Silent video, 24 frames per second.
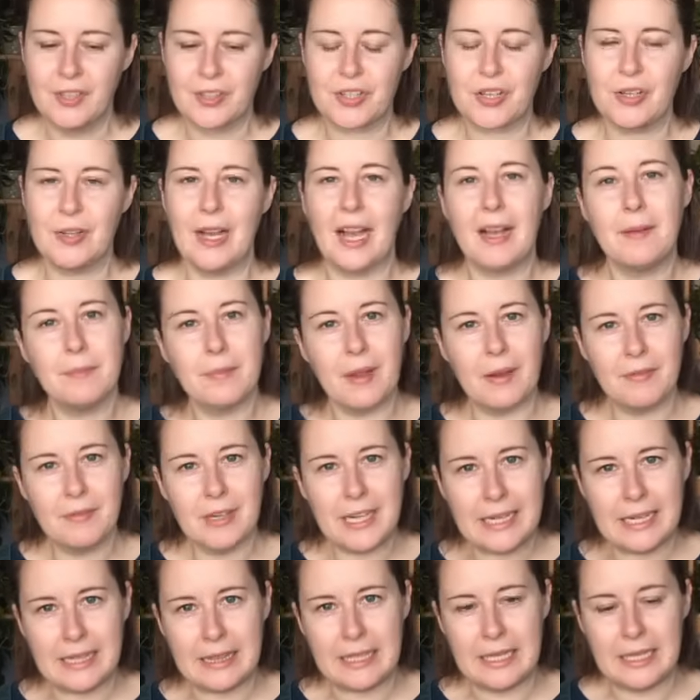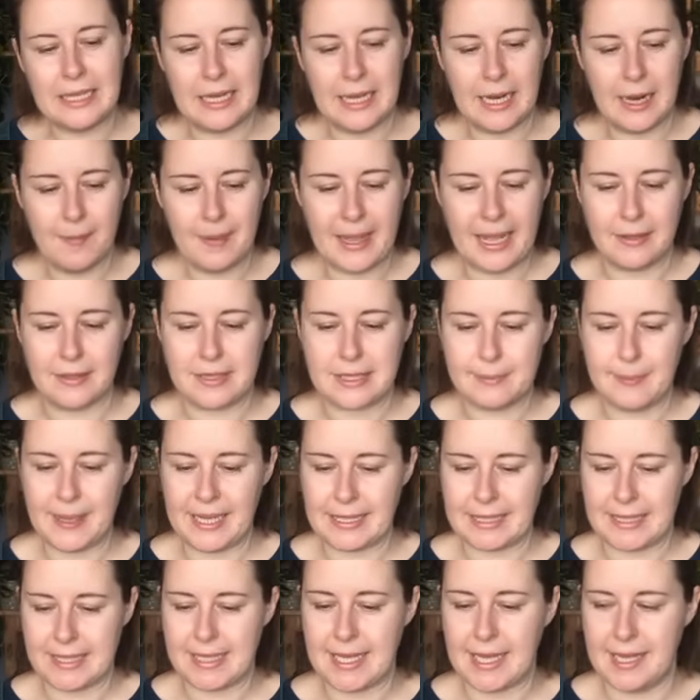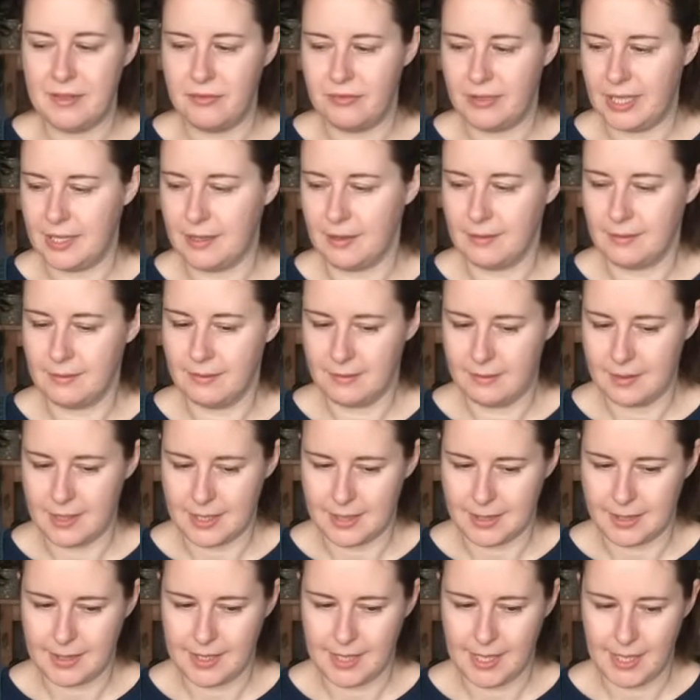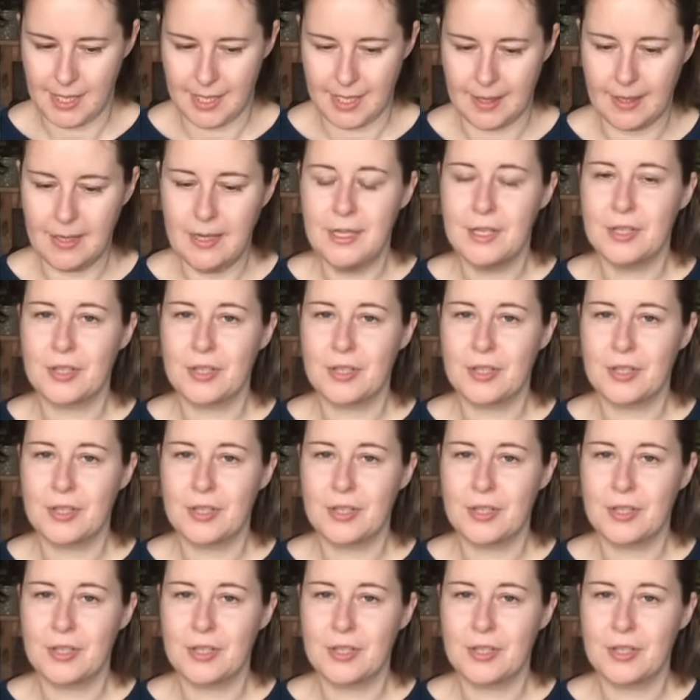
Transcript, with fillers: So I'm really thinking about space saving this year.